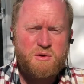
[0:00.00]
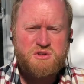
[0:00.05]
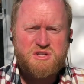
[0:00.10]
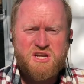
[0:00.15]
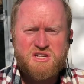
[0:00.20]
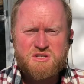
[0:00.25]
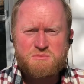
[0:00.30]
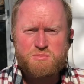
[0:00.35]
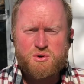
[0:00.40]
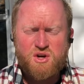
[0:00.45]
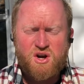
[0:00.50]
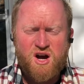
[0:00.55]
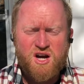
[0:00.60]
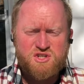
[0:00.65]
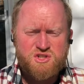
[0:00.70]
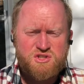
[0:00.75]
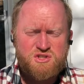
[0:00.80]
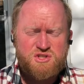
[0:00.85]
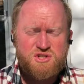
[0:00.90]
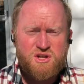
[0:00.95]
take some
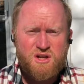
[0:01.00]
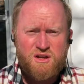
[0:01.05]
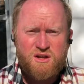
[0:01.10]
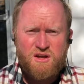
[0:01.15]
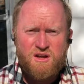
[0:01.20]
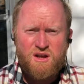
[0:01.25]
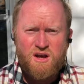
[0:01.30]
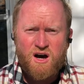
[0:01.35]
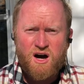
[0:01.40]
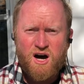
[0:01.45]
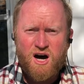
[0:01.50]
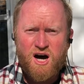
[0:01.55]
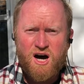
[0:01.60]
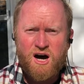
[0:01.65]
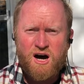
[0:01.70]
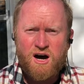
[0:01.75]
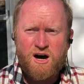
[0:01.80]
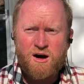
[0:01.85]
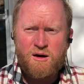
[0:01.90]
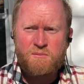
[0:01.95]
precautions.
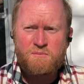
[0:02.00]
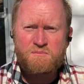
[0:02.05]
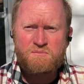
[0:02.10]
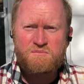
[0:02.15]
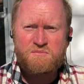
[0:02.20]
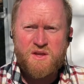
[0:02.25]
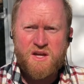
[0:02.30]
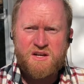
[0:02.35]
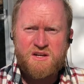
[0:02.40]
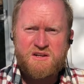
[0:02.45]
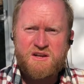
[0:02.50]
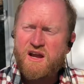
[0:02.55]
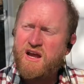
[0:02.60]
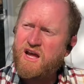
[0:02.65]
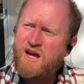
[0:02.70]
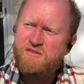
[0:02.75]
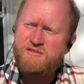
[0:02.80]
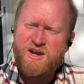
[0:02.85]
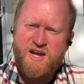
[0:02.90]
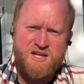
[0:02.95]
They didn't
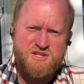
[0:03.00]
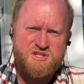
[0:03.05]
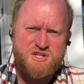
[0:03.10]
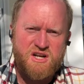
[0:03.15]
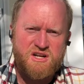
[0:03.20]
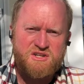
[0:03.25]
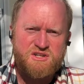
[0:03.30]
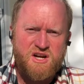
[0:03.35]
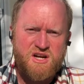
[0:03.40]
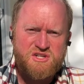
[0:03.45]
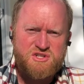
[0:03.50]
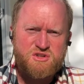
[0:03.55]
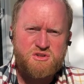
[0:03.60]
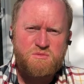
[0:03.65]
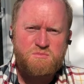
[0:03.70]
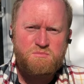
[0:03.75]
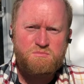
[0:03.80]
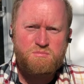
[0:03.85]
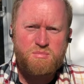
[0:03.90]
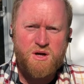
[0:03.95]
have hand sanitizer,
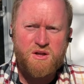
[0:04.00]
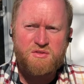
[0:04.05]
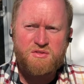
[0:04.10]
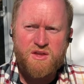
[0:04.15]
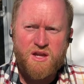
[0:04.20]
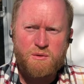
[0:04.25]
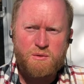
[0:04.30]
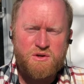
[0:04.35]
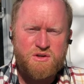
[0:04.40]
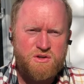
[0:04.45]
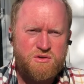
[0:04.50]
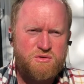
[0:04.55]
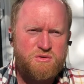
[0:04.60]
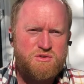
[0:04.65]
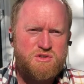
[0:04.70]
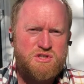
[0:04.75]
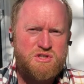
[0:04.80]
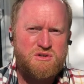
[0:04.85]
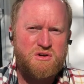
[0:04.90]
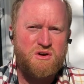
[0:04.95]
but they would
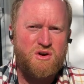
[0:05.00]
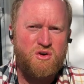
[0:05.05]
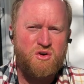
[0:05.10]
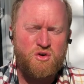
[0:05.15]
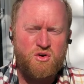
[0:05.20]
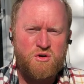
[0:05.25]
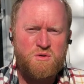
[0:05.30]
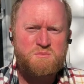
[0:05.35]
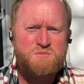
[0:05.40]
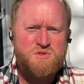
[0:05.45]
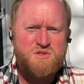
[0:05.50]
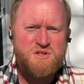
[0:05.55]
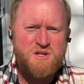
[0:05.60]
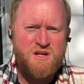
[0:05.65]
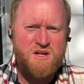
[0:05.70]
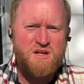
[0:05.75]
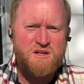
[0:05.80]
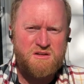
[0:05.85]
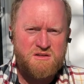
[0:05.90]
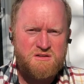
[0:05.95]
use herbs
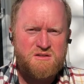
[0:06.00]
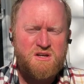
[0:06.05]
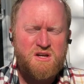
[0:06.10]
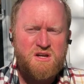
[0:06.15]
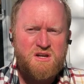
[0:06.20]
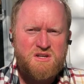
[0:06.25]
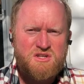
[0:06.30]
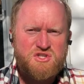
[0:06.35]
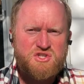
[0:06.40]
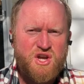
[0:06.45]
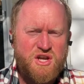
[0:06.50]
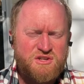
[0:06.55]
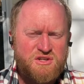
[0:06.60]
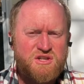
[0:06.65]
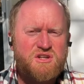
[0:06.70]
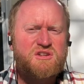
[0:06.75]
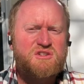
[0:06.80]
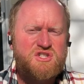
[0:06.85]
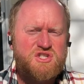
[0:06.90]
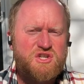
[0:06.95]
and
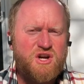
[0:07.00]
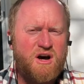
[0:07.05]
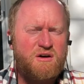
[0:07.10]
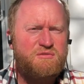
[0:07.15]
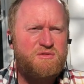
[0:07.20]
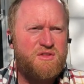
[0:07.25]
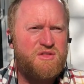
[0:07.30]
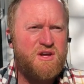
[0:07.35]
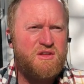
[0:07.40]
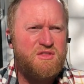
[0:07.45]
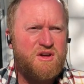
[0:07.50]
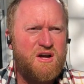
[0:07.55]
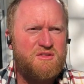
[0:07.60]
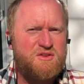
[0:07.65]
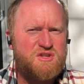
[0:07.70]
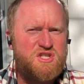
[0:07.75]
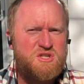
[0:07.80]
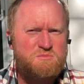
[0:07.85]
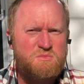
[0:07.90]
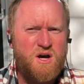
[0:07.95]
scented stuff that they thought
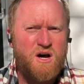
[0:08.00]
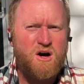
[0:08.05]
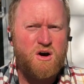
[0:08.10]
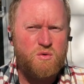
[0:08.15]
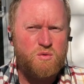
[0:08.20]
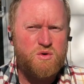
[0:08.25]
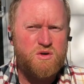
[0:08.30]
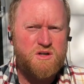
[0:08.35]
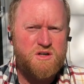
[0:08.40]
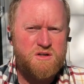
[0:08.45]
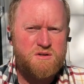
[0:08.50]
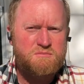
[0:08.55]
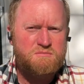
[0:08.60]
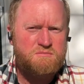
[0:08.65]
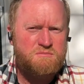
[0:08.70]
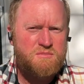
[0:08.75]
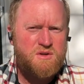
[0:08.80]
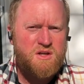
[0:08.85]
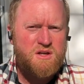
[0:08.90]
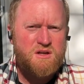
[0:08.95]
the smell would
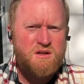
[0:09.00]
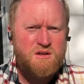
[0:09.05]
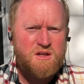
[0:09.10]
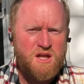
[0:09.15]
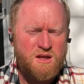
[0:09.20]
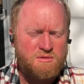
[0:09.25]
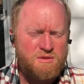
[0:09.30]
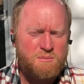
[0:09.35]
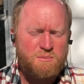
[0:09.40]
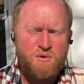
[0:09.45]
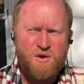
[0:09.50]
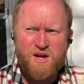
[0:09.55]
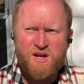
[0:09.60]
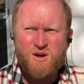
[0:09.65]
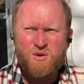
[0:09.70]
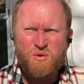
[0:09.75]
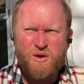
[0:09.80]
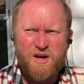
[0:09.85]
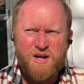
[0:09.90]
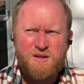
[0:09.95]
keep the plague
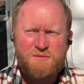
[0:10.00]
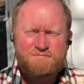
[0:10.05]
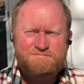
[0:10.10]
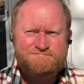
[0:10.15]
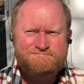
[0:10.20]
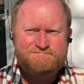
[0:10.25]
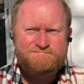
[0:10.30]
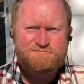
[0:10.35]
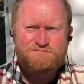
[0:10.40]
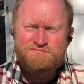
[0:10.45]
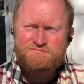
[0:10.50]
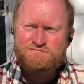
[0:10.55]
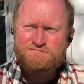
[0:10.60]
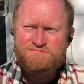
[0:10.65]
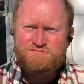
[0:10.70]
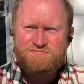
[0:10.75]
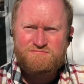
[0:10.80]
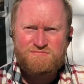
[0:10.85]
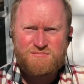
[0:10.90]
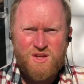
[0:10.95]
away.
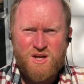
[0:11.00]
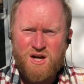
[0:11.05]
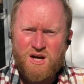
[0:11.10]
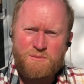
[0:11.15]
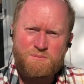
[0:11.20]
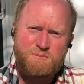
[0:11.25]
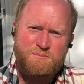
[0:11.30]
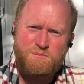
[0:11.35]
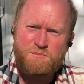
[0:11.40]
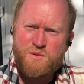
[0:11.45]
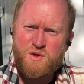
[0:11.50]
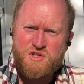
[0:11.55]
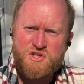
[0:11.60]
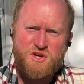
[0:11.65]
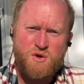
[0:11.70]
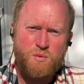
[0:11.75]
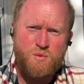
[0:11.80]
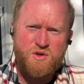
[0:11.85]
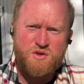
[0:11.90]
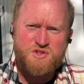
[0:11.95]
There's
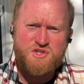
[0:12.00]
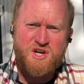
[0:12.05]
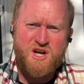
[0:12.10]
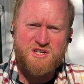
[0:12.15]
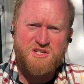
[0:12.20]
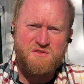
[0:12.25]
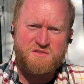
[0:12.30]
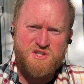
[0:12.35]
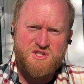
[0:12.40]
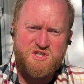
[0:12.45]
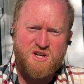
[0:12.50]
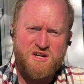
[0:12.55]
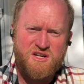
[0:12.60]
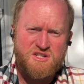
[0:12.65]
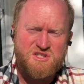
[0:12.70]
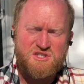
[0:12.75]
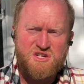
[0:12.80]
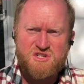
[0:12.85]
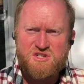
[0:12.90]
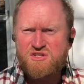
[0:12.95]
no real scientific
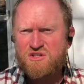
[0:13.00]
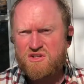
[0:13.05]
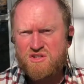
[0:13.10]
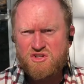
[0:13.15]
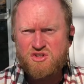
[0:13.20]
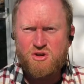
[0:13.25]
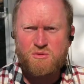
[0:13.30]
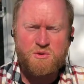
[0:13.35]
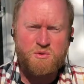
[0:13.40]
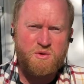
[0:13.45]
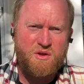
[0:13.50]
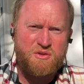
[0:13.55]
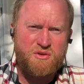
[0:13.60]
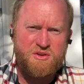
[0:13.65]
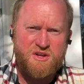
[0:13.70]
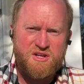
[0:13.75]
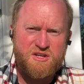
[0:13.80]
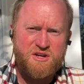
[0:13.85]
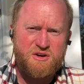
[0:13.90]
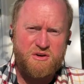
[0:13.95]
studies to determine whether
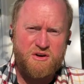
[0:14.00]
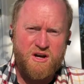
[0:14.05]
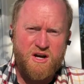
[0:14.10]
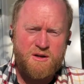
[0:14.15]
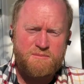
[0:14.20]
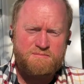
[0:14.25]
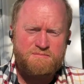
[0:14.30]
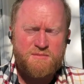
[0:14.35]
they did or not.